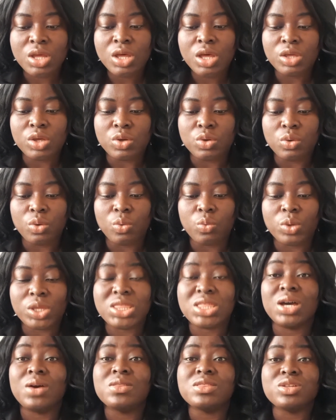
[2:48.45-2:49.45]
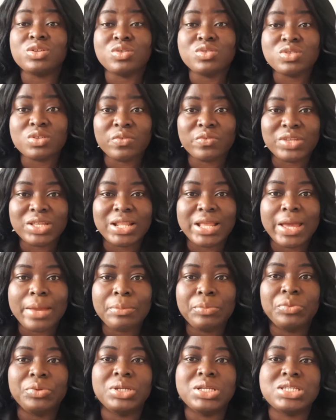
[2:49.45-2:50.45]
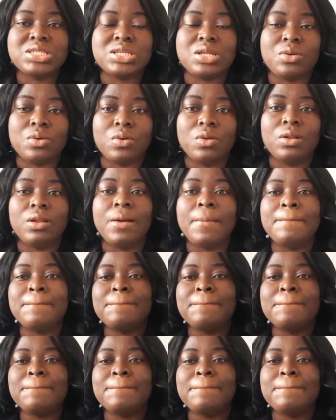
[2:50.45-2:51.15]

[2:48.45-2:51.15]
without the use of e-libraries and all,